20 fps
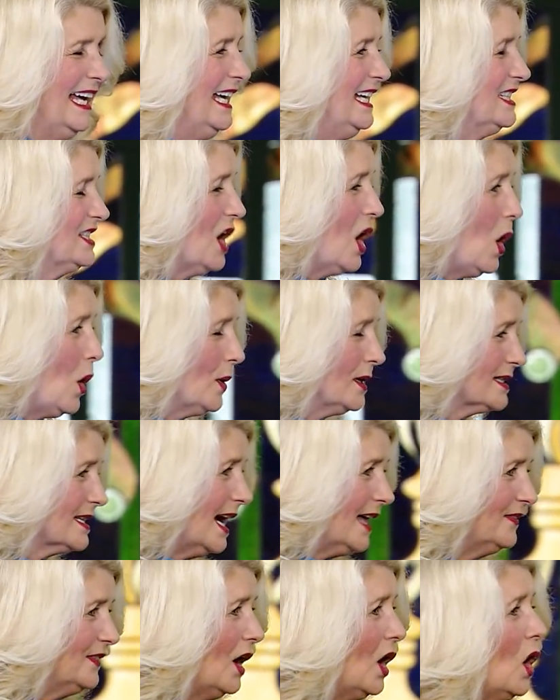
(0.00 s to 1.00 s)
He's always
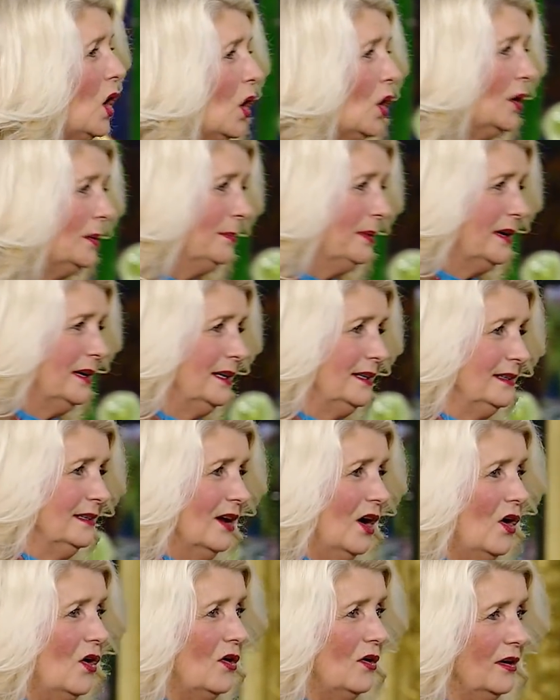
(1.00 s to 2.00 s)
got the on button
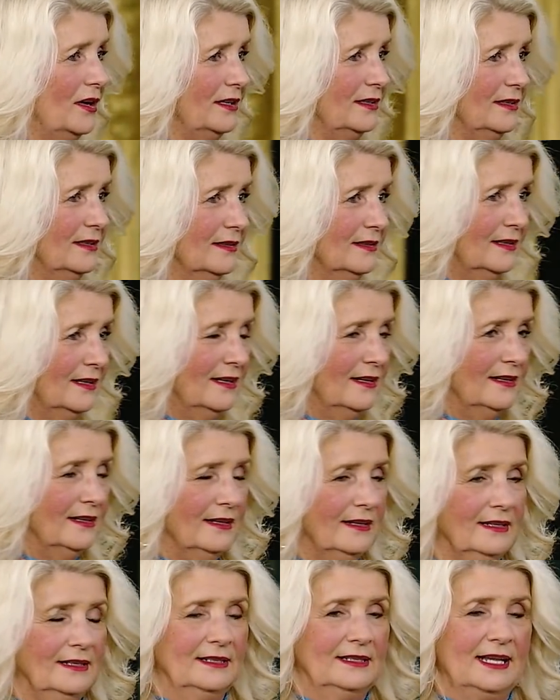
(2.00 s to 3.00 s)
on.
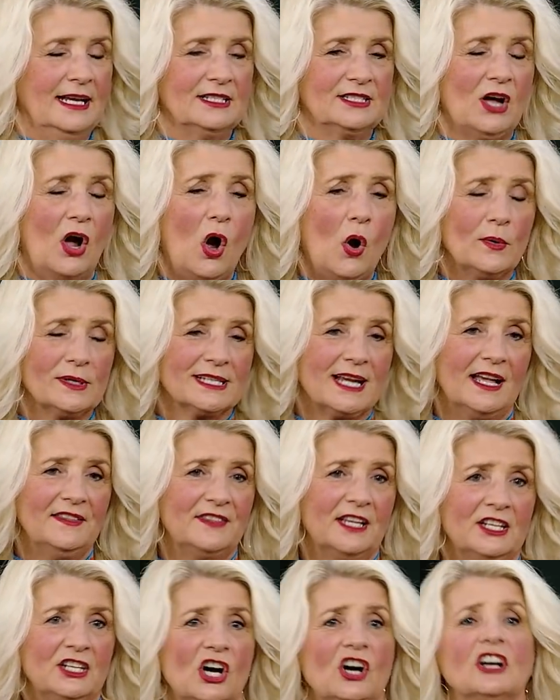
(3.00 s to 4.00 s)
There's always got
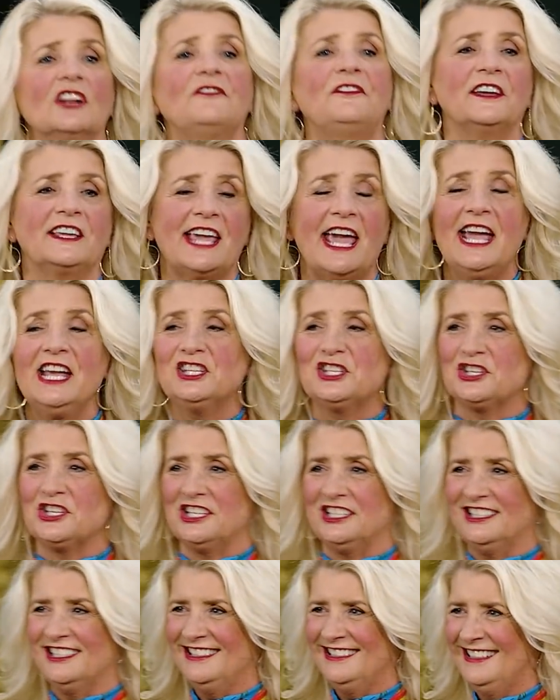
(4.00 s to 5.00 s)
the
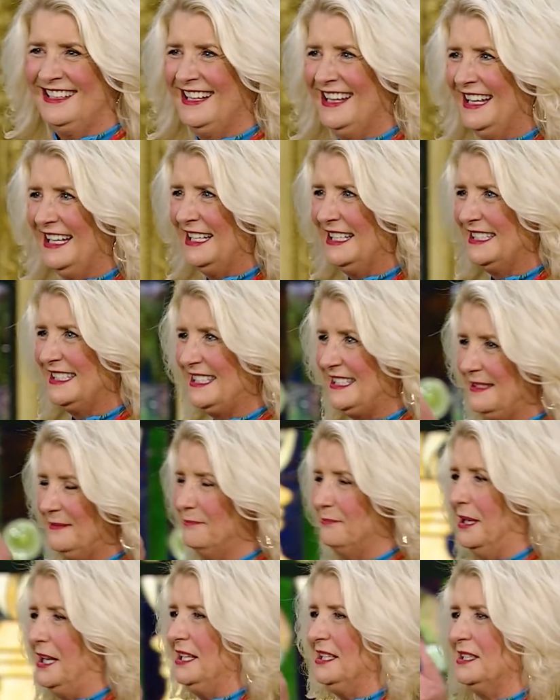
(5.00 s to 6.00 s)
notification
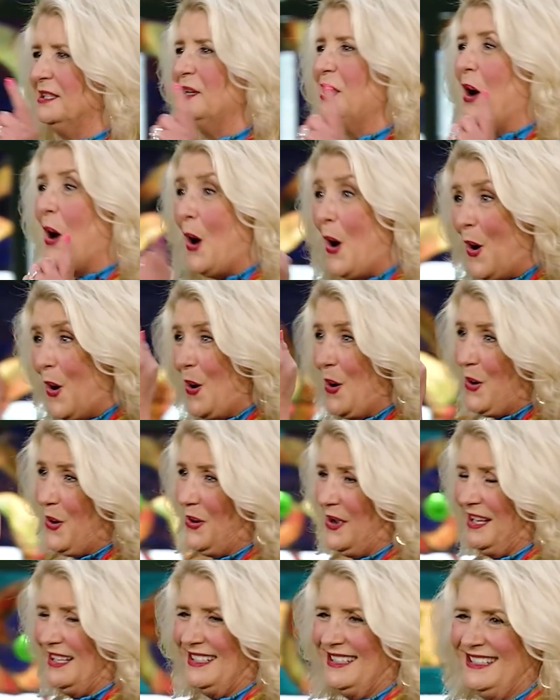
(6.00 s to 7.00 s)
button
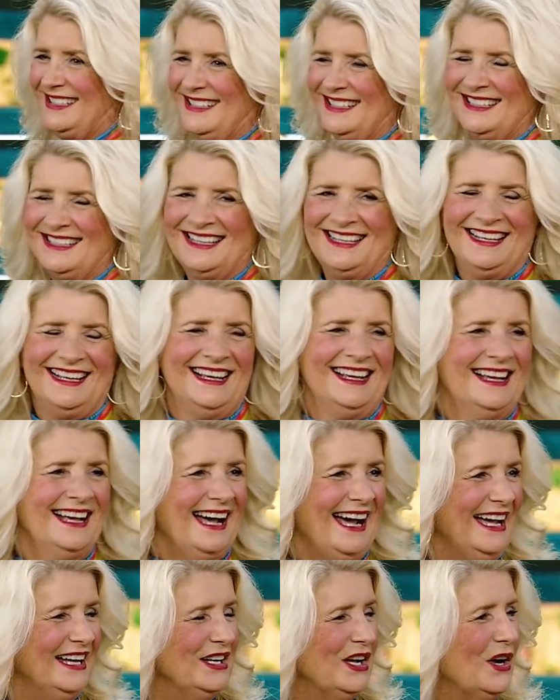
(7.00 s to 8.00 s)
on.
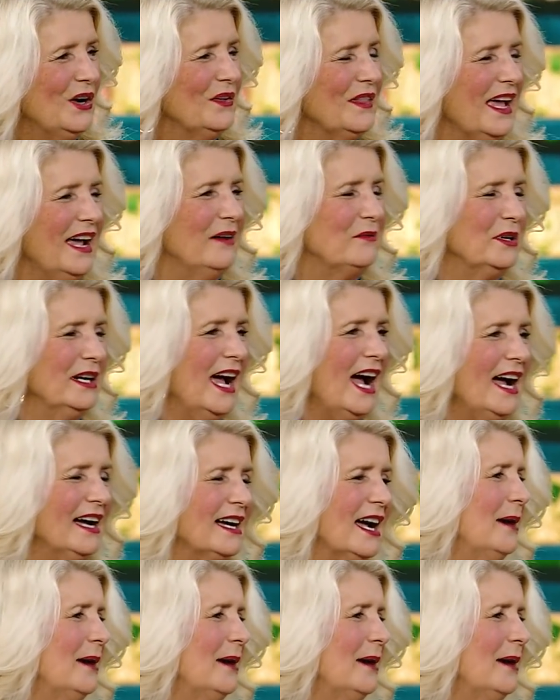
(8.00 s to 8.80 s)
I know that when I